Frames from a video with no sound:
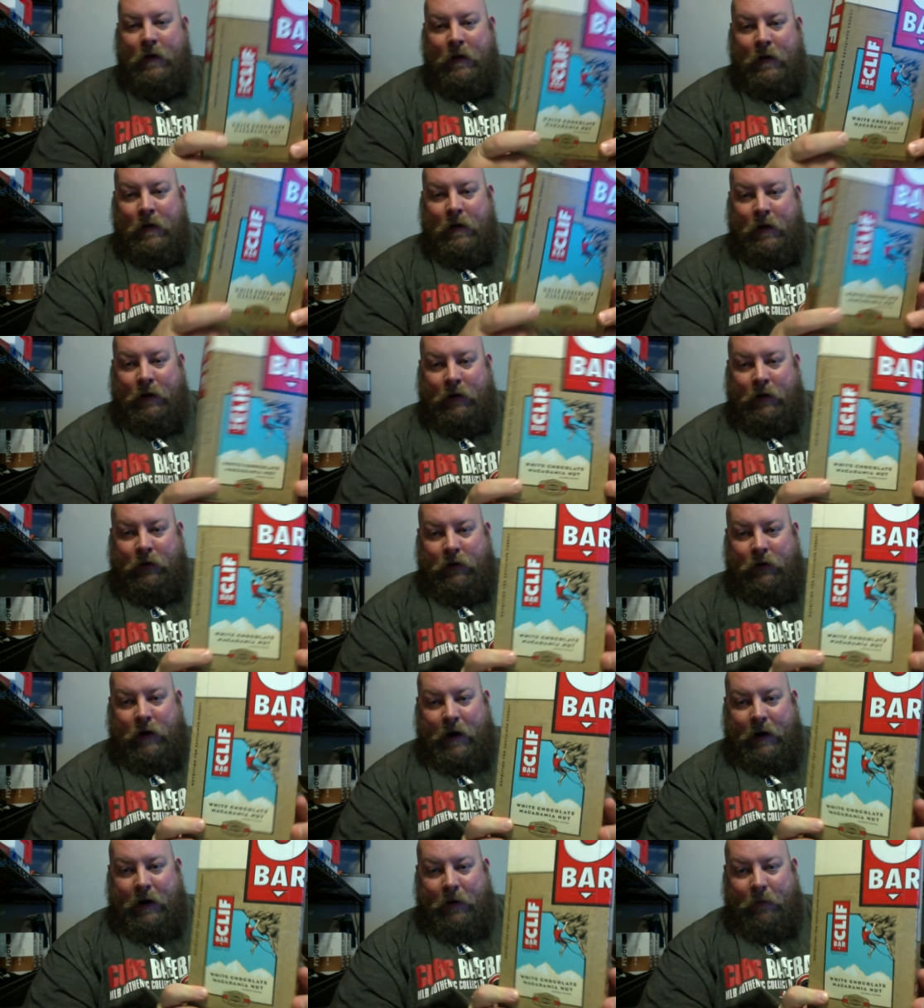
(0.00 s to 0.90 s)
Another
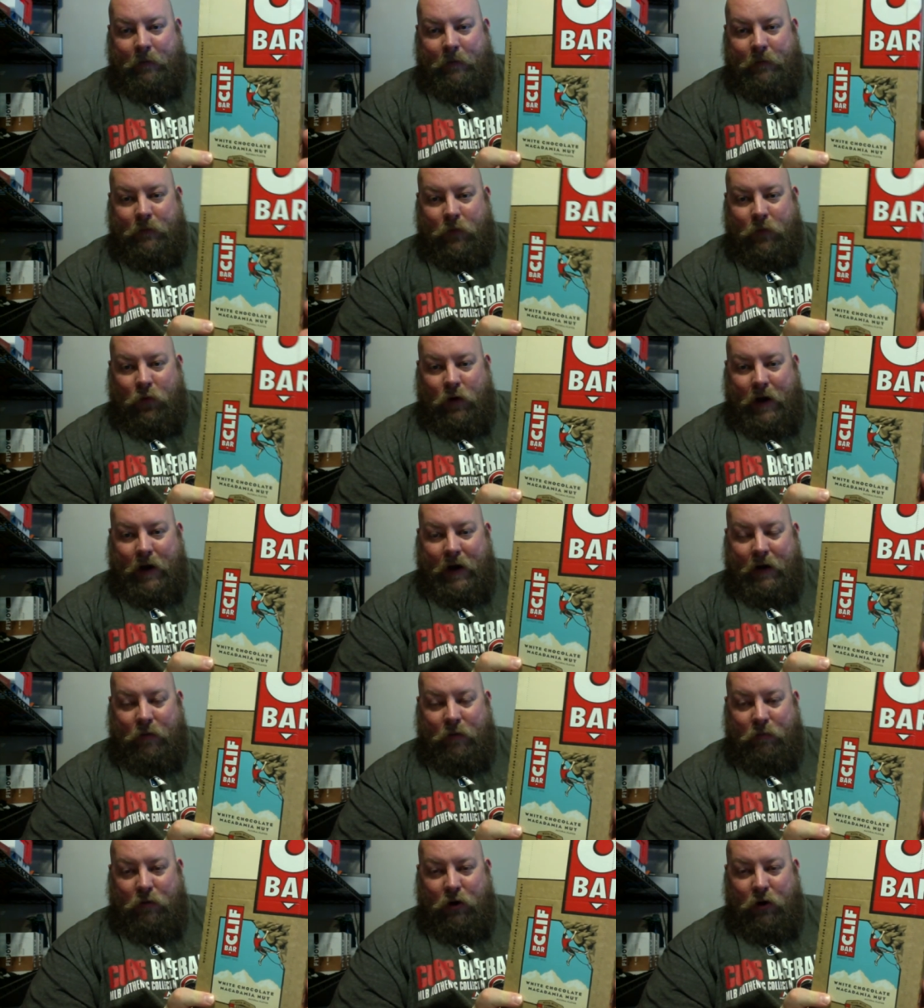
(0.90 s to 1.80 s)
item where I
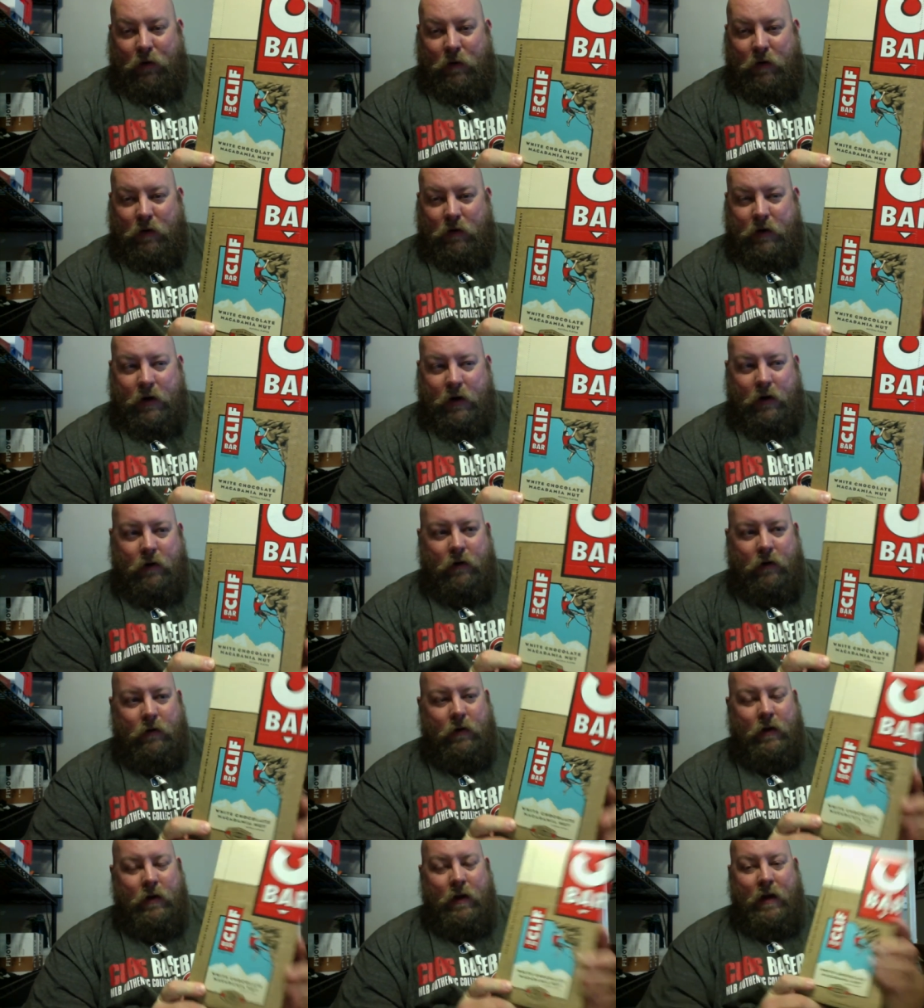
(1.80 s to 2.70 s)
had a promo
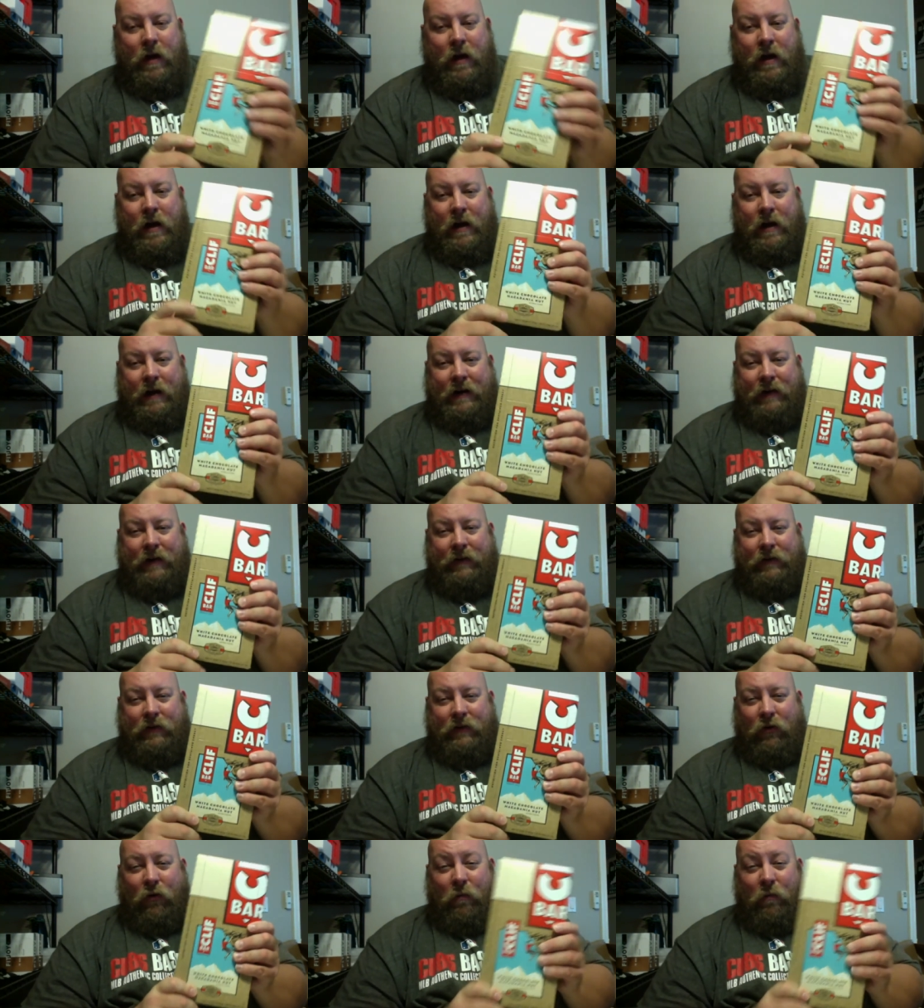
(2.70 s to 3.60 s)
code I got
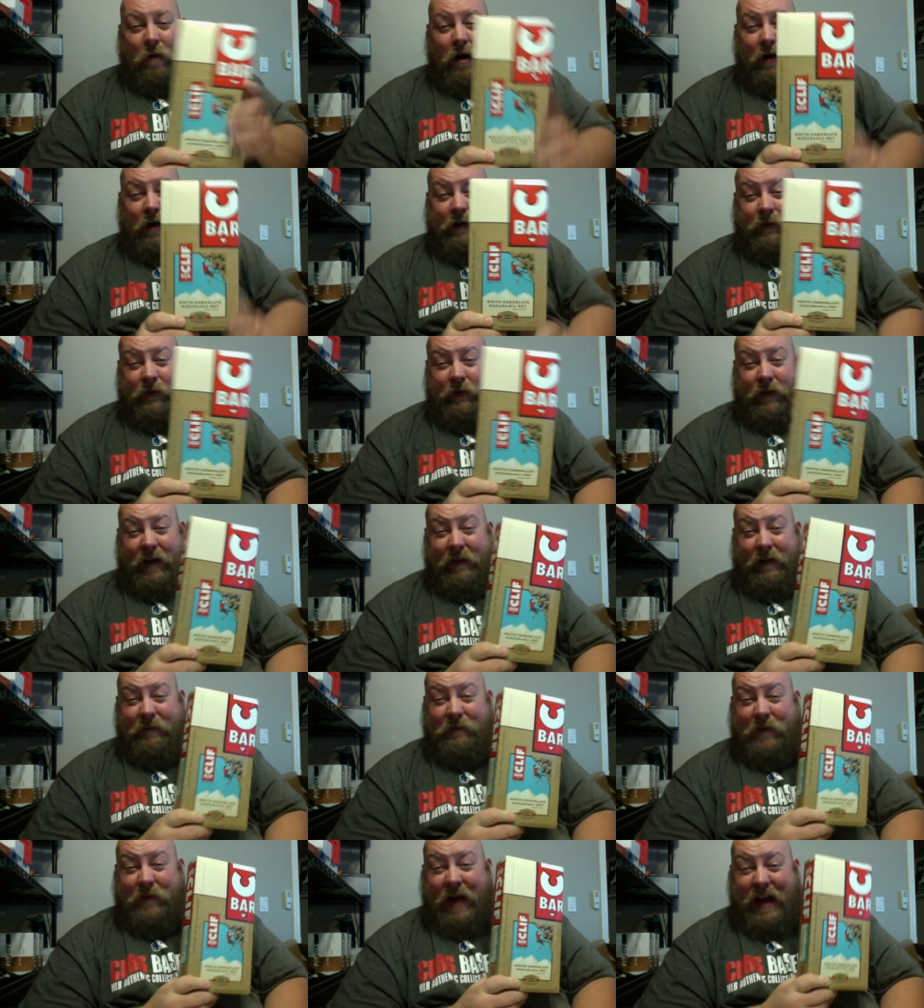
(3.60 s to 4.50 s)
this whole box for like
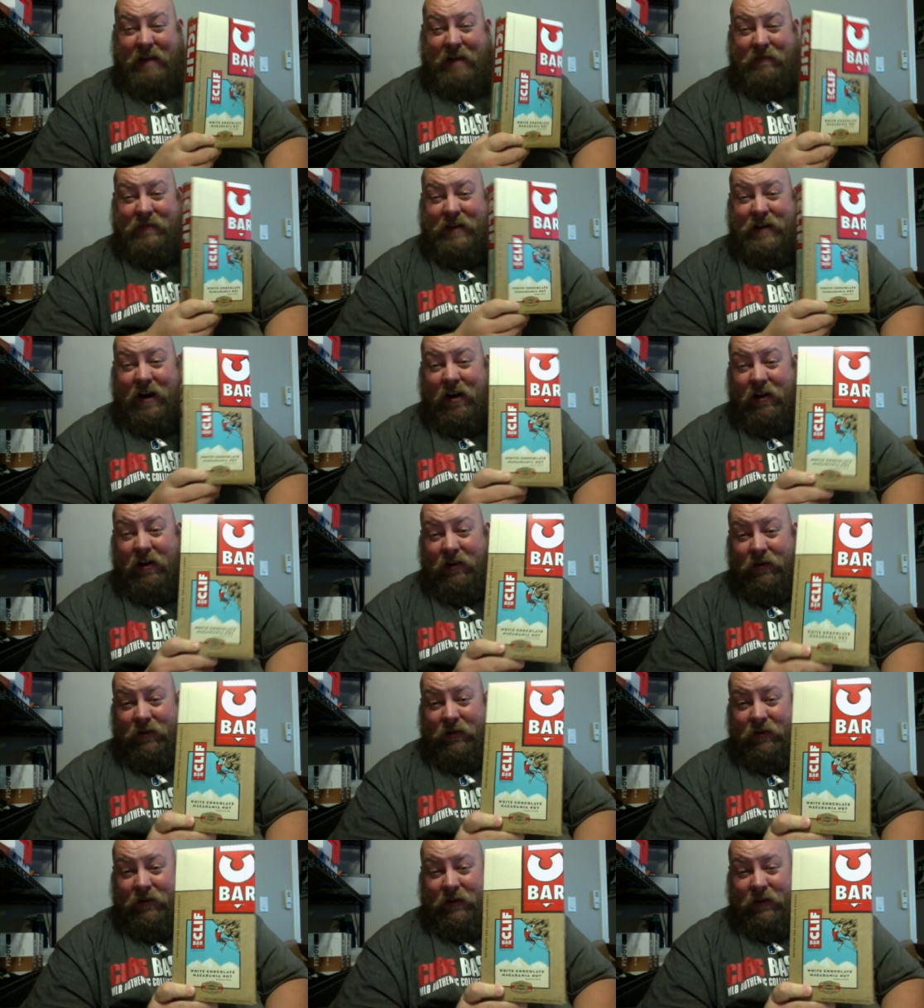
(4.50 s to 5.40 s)
five
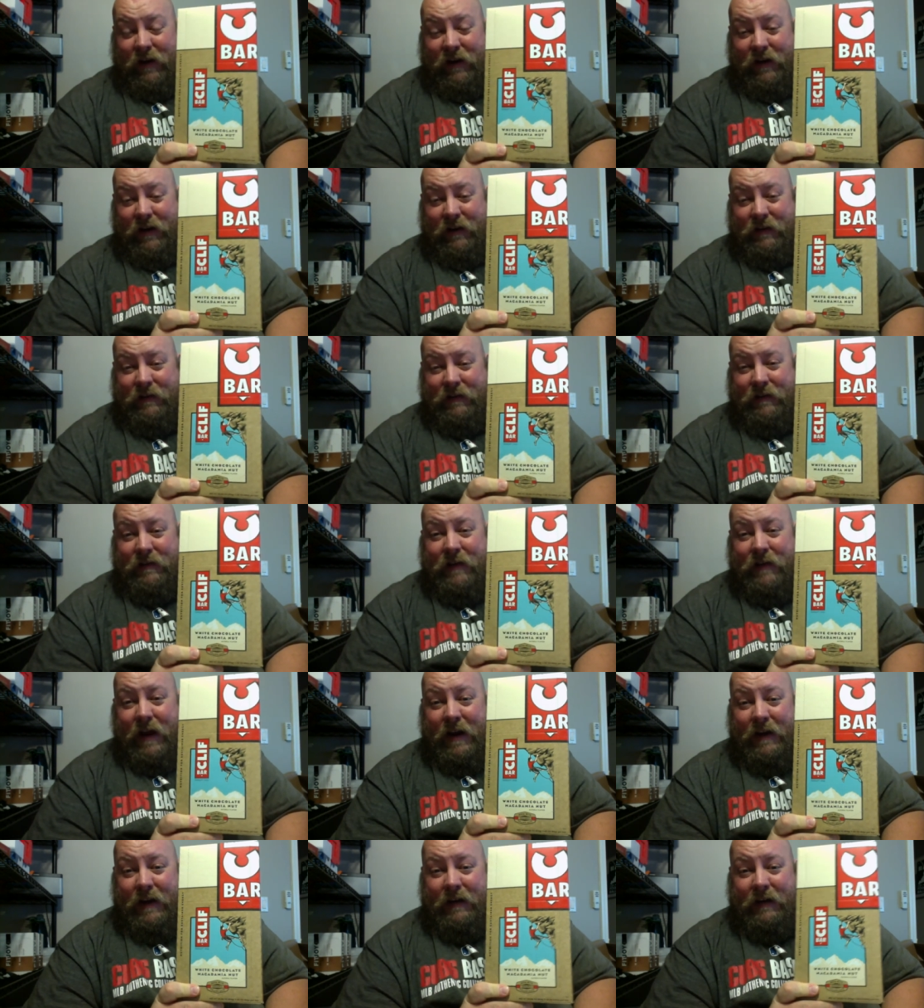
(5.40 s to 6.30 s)
dollars, like
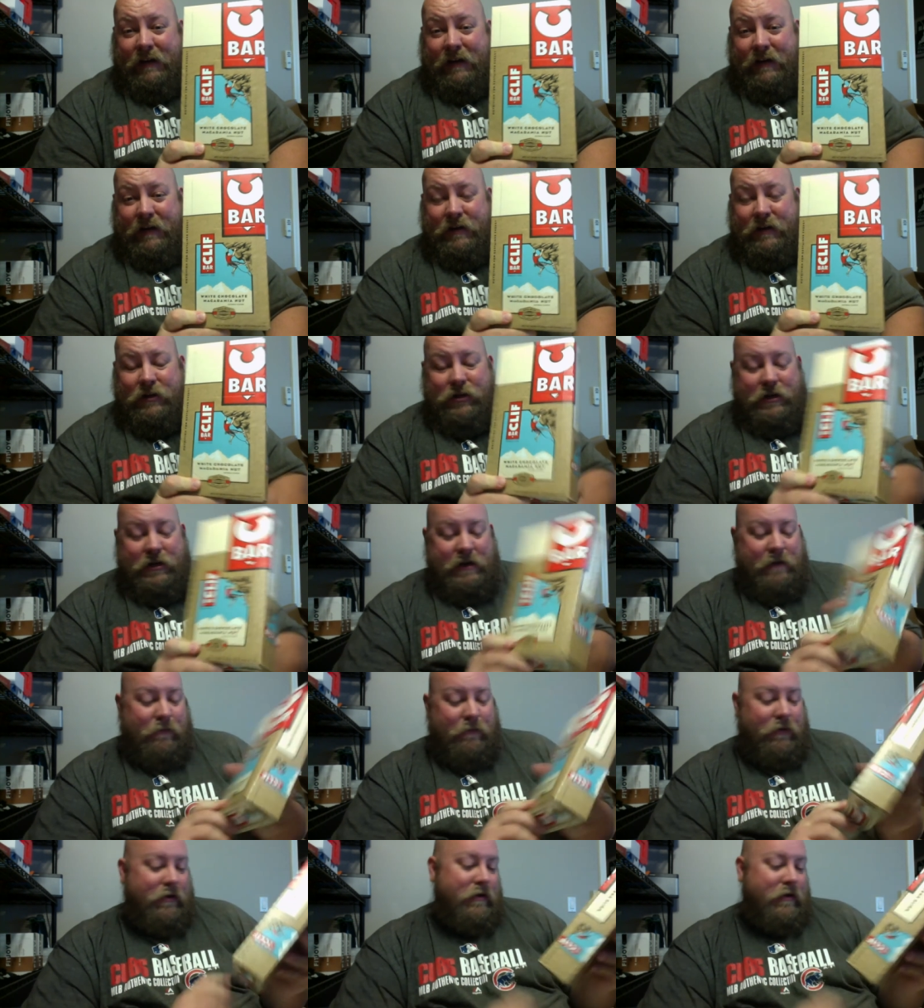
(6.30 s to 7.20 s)
insanely
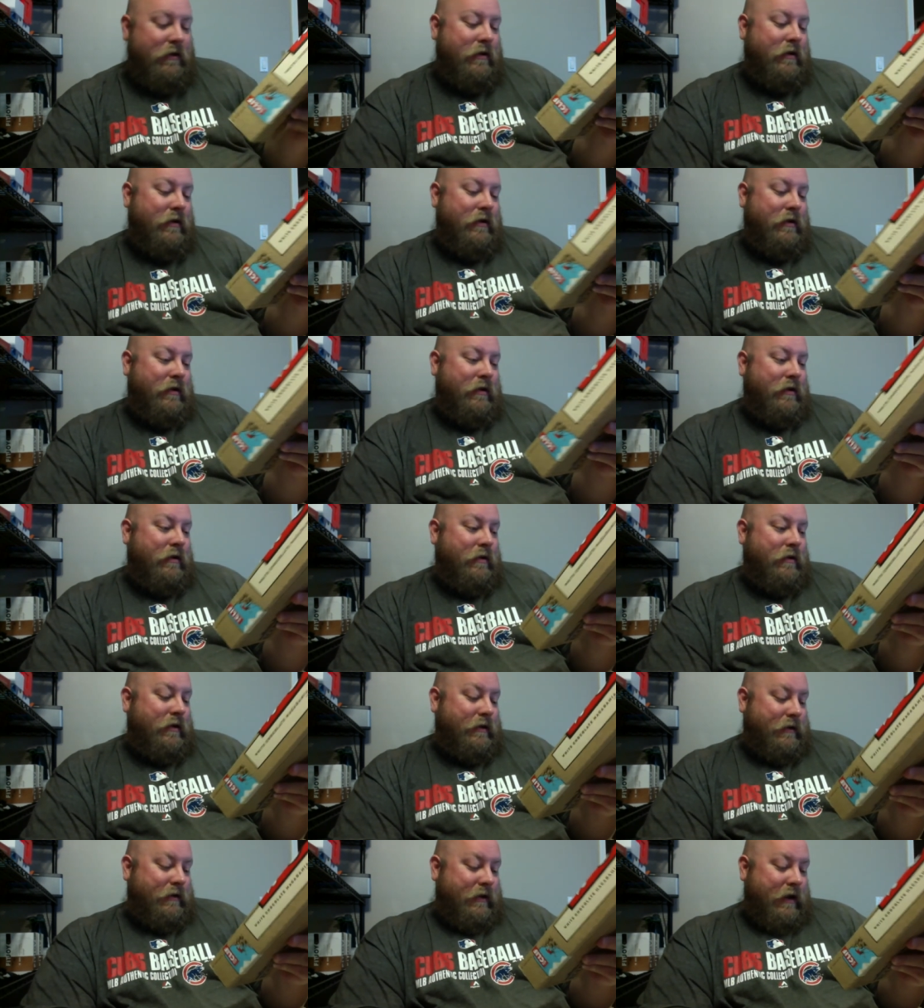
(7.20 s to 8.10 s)
cheap.
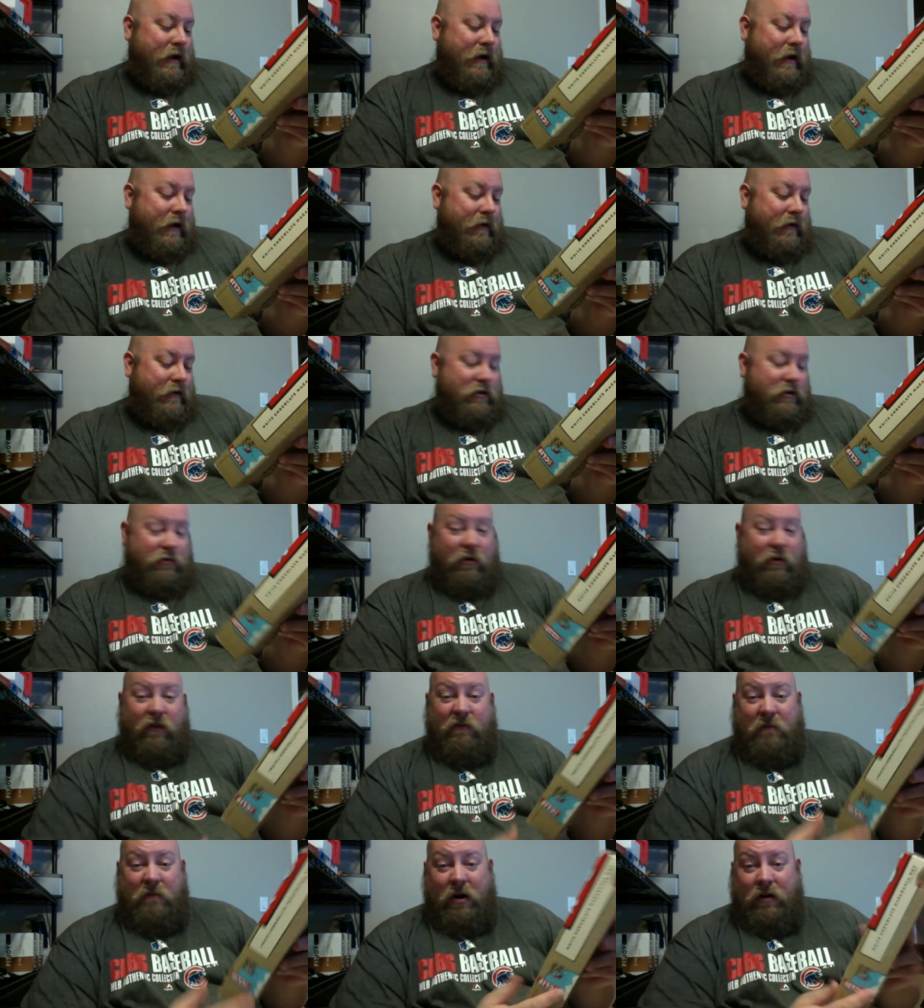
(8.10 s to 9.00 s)
It's got
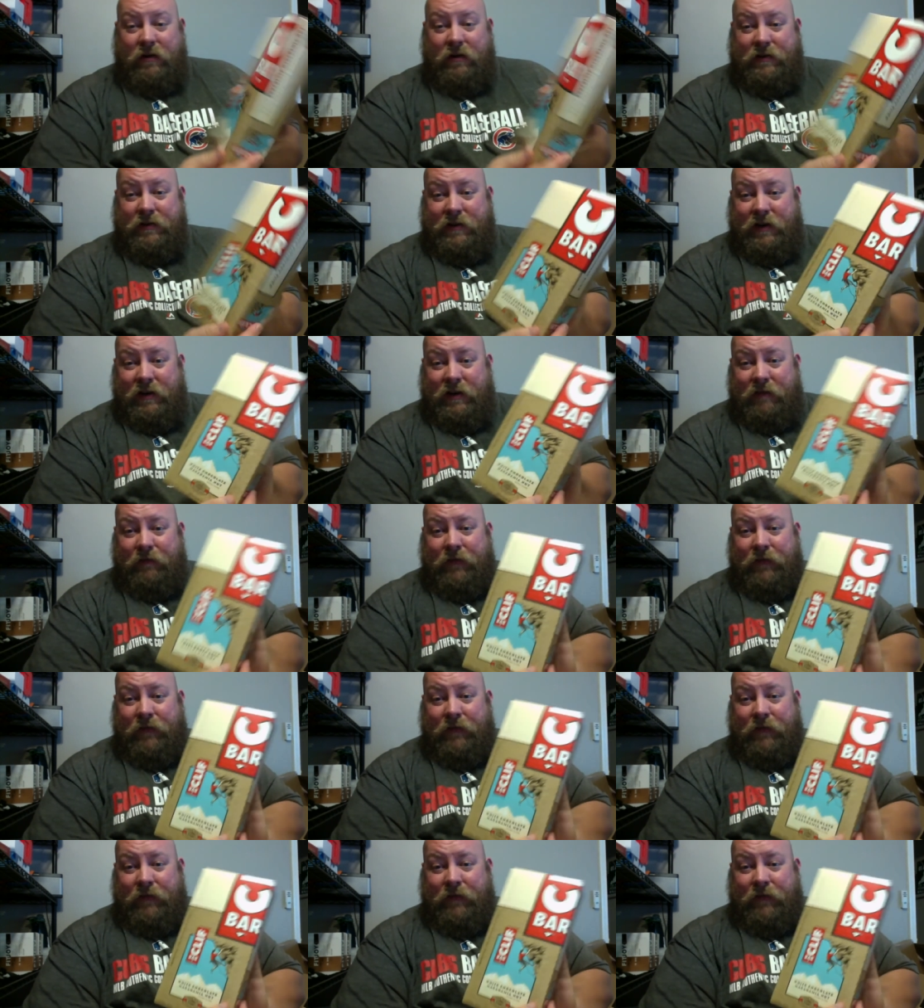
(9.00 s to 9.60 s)
12 bars in it.